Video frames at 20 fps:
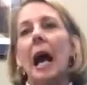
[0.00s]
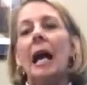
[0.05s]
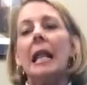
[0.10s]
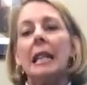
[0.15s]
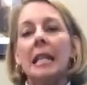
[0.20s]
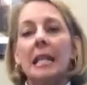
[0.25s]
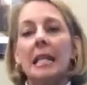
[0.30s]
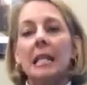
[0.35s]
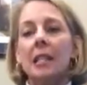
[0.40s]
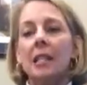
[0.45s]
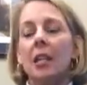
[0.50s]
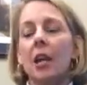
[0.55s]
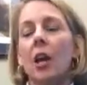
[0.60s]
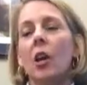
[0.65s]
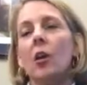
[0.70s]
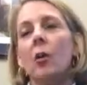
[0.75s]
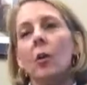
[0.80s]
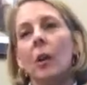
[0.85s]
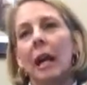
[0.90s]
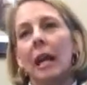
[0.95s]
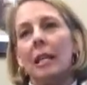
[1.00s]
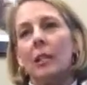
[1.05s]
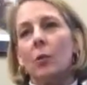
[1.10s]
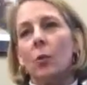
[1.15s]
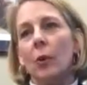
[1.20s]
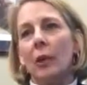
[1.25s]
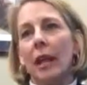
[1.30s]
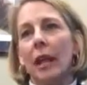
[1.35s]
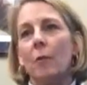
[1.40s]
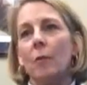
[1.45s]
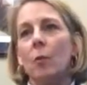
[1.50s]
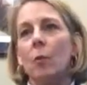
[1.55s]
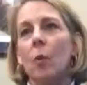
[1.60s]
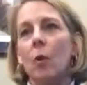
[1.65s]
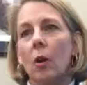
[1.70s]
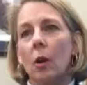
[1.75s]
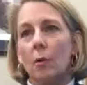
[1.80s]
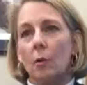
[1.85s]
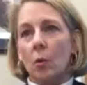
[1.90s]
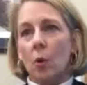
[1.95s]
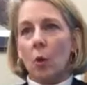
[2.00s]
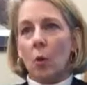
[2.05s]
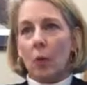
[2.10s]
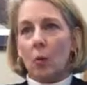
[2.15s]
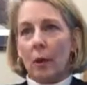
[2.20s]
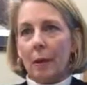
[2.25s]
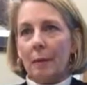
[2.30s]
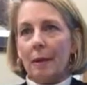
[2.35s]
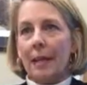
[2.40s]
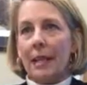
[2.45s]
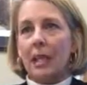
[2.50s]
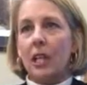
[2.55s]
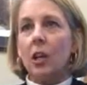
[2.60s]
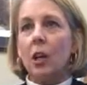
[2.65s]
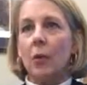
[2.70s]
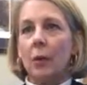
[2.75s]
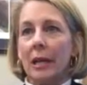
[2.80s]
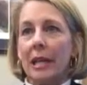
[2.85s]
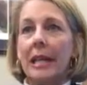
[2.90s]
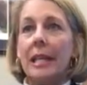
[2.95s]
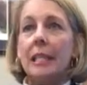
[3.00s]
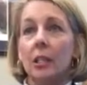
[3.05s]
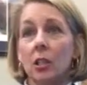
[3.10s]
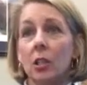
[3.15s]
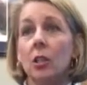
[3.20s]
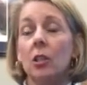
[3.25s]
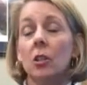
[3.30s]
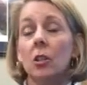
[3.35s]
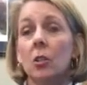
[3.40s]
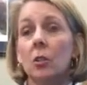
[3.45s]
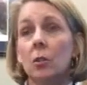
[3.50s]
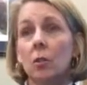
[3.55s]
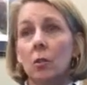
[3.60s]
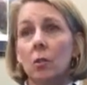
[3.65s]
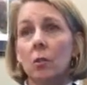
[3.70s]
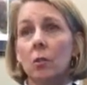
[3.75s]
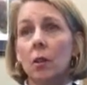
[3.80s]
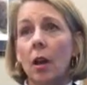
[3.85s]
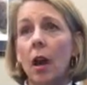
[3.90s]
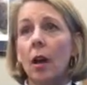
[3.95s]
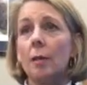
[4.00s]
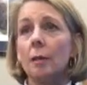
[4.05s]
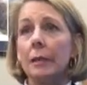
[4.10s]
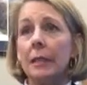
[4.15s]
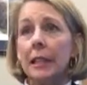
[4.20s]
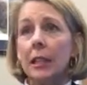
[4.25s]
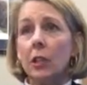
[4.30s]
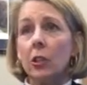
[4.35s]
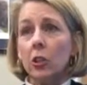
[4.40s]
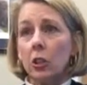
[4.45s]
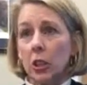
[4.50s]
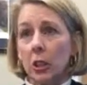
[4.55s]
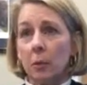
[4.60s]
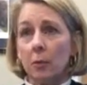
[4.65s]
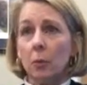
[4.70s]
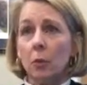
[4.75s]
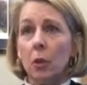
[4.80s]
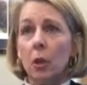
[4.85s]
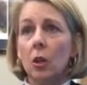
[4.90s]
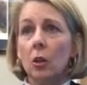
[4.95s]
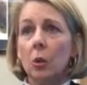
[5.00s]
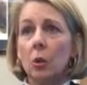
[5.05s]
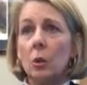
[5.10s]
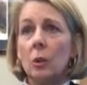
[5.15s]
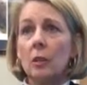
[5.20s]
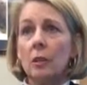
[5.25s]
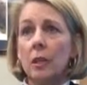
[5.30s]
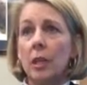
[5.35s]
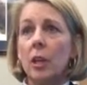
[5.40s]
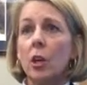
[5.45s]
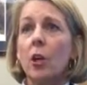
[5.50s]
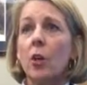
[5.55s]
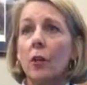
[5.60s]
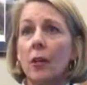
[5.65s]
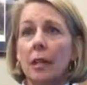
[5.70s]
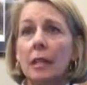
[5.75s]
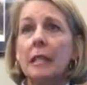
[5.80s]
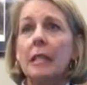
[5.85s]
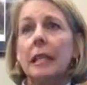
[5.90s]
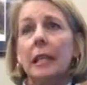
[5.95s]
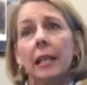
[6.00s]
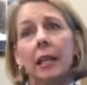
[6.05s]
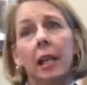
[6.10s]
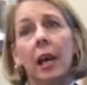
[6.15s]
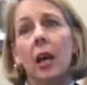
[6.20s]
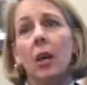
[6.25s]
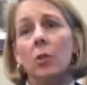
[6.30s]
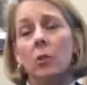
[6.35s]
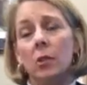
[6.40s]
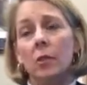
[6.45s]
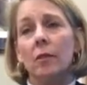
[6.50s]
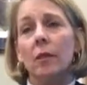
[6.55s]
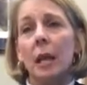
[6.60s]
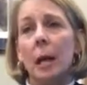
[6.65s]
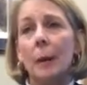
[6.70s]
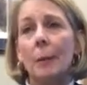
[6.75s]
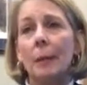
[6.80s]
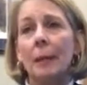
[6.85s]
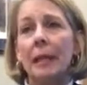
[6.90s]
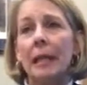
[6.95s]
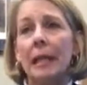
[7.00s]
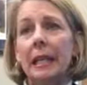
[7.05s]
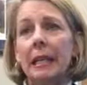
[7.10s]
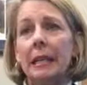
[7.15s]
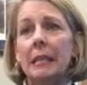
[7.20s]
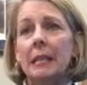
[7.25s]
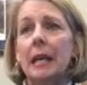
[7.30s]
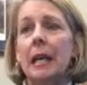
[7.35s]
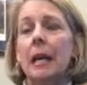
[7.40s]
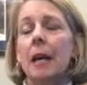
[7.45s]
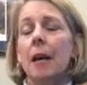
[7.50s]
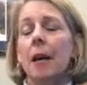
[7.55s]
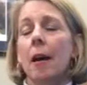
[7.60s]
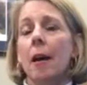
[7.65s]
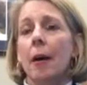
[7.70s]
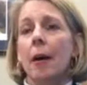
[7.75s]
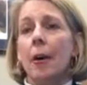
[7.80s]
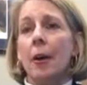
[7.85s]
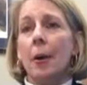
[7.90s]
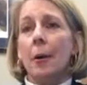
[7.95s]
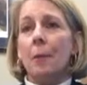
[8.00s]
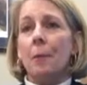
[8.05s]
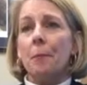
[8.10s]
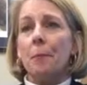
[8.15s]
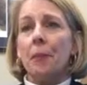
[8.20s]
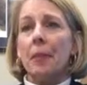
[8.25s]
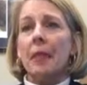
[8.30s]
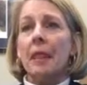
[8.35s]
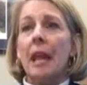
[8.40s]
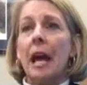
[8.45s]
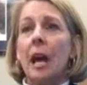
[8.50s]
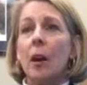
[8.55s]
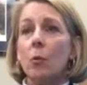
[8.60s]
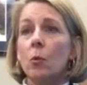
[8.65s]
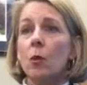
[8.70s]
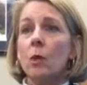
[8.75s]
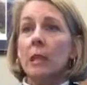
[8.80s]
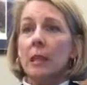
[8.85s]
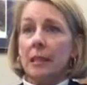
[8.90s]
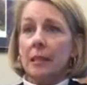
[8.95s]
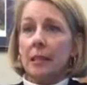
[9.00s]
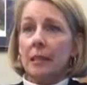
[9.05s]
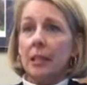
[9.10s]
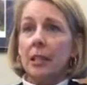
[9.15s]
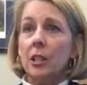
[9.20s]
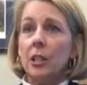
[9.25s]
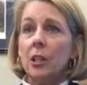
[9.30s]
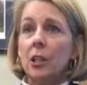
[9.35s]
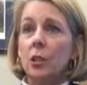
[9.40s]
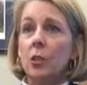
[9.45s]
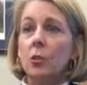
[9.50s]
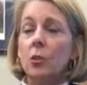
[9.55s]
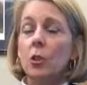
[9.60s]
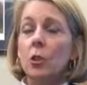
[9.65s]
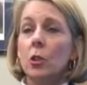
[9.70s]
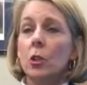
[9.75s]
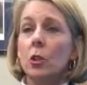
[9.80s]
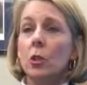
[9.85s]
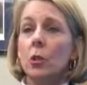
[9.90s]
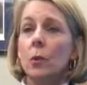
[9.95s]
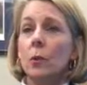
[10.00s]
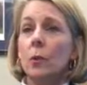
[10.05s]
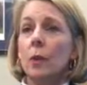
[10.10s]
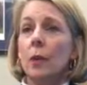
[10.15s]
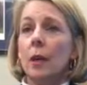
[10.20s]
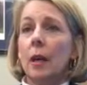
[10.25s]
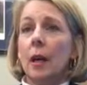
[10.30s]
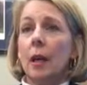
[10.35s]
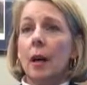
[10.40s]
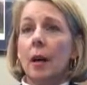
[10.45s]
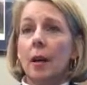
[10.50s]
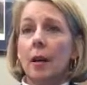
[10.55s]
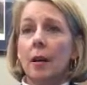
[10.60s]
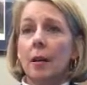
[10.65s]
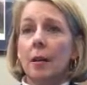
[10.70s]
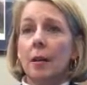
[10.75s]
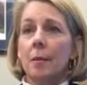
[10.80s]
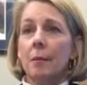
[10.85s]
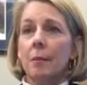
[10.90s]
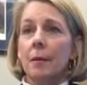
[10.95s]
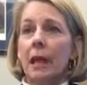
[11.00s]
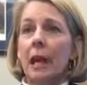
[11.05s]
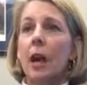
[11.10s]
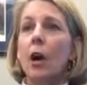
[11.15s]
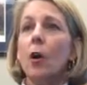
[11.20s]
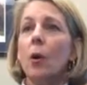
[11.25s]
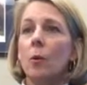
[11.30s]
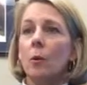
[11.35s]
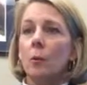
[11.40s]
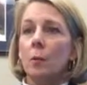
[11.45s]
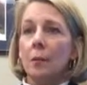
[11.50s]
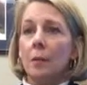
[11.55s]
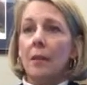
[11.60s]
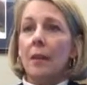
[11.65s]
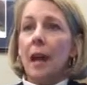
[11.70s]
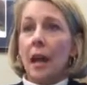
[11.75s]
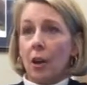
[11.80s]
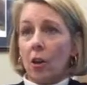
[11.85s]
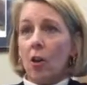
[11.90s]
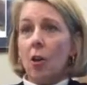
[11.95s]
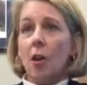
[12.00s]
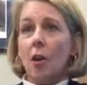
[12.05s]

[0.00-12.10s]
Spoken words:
I think so, as we have more and more women going into top leadership roles that are the CEOs of companies, that will continue to help that